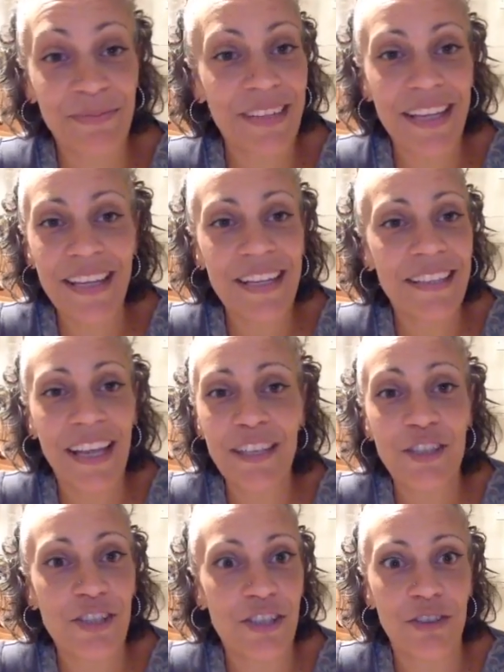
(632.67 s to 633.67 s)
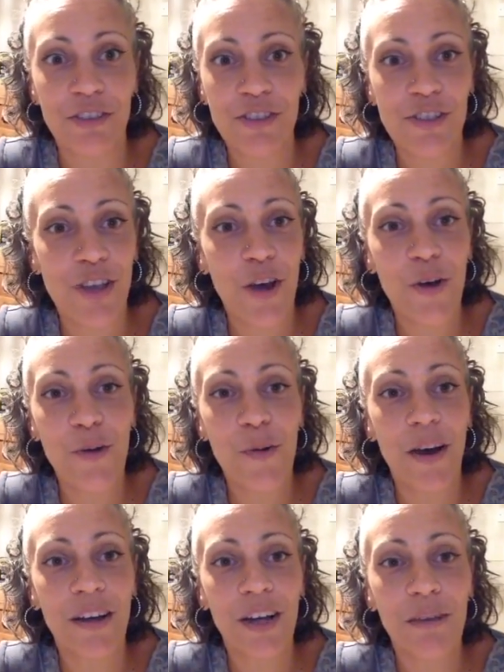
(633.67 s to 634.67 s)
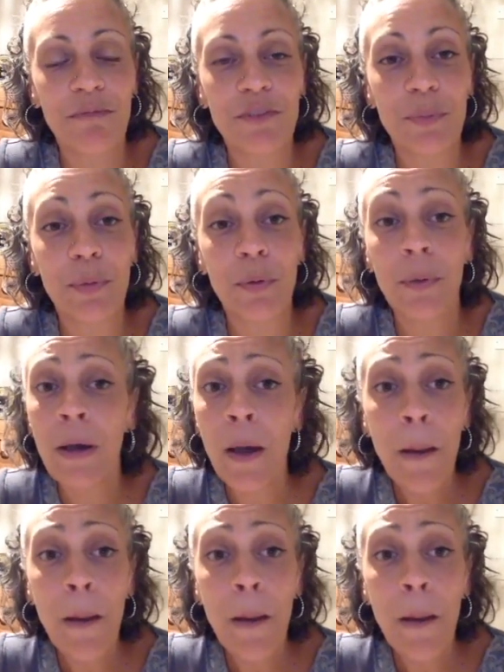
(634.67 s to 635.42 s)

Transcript: They just looked so uncomfortable.